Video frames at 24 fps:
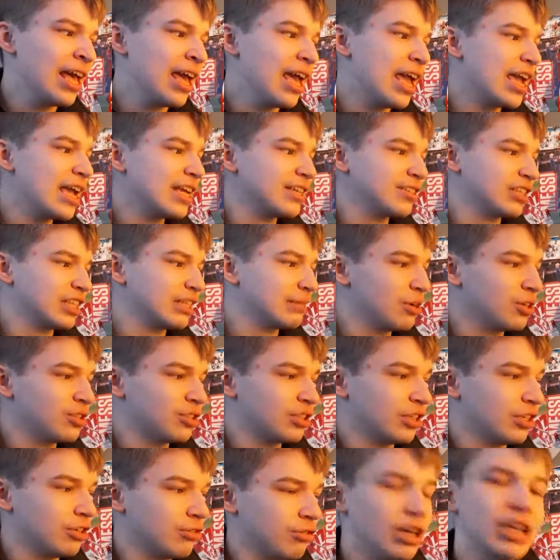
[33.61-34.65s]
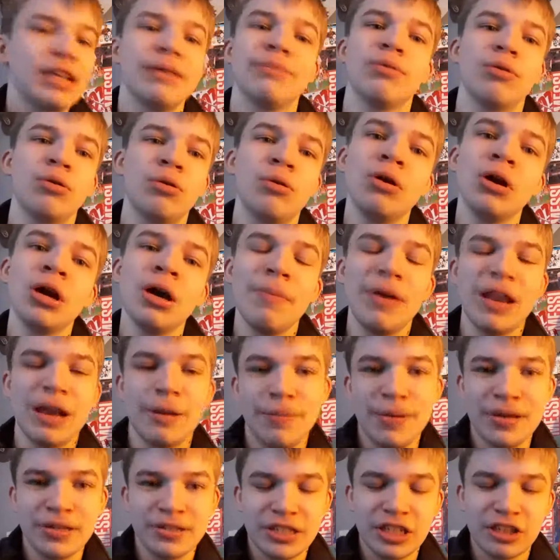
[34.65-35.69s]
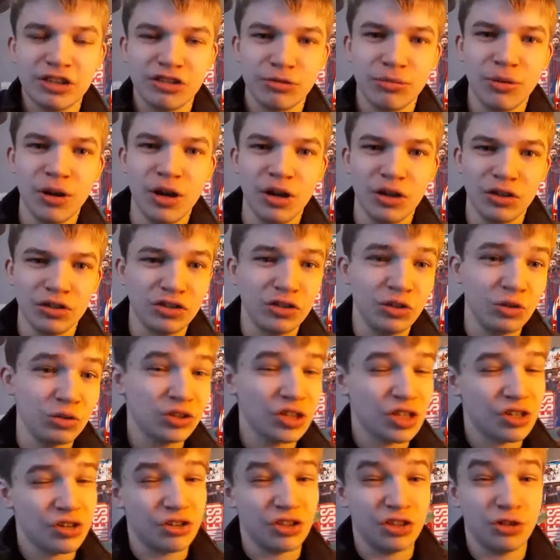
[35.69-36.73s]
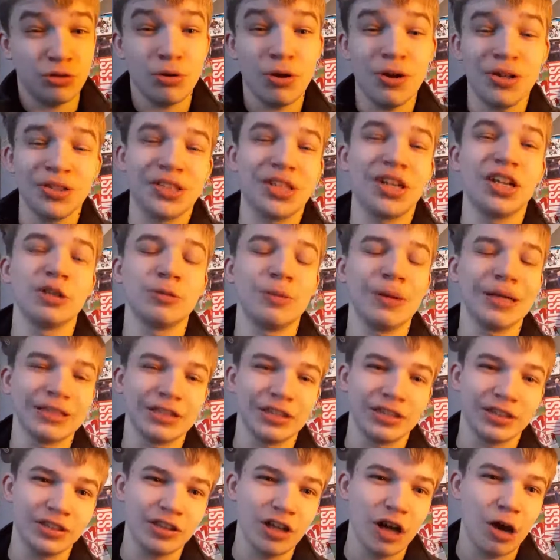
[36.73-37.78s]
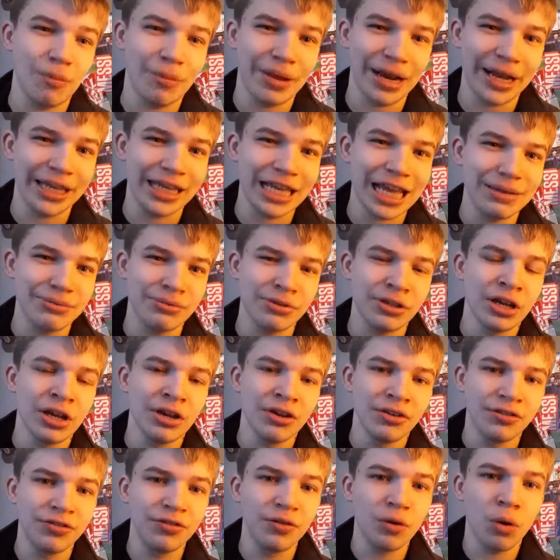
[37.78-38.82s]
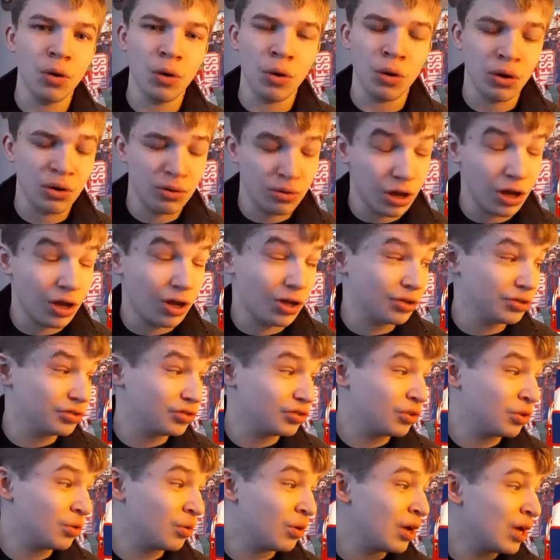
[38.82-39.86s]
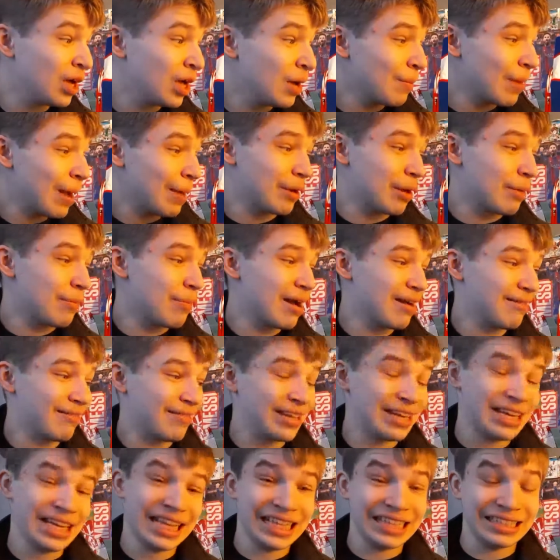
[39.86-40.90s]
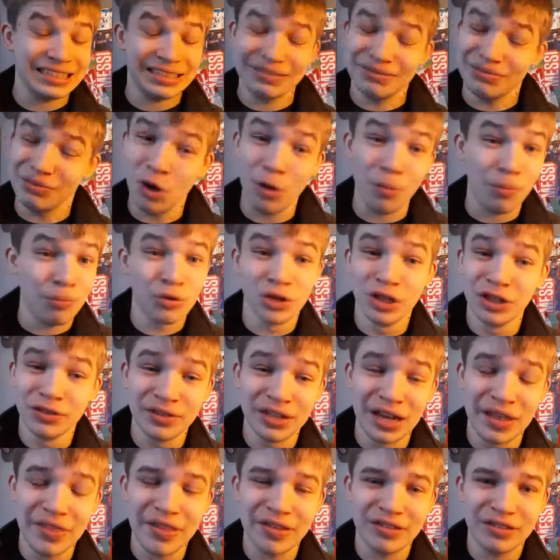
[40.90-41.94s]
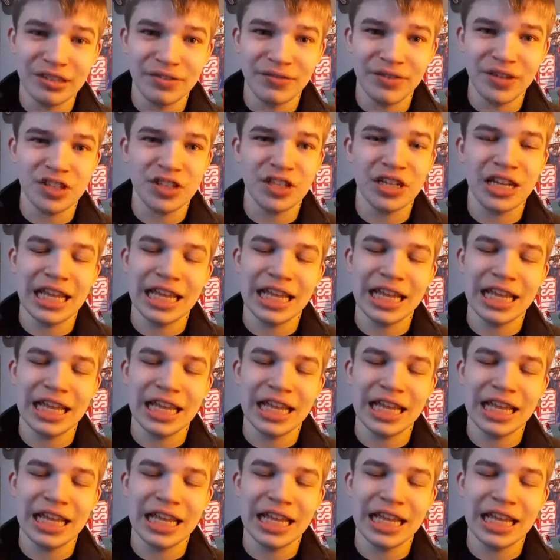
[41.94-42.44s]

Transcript: It isn't the most incredible bit of business from Arsenal. Cedric Suarez, I don't expect to start many games for Arsenal. Pablo Marin is not proven in this division.